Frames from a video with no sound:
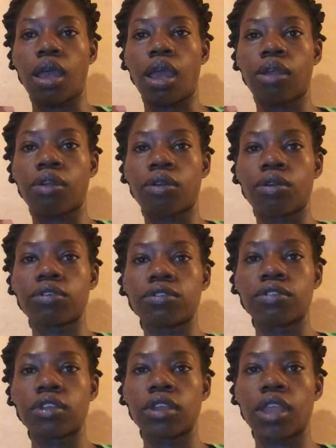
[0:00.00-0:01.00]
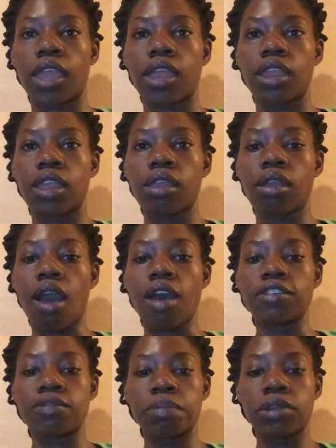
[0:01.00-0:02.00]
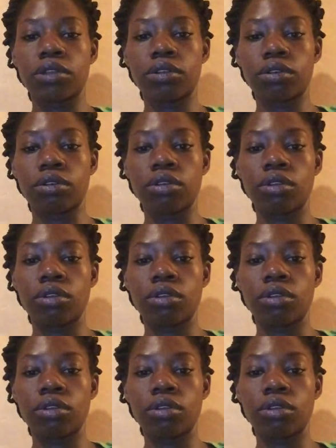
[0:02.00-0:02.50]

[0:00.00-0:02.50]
across in any hospital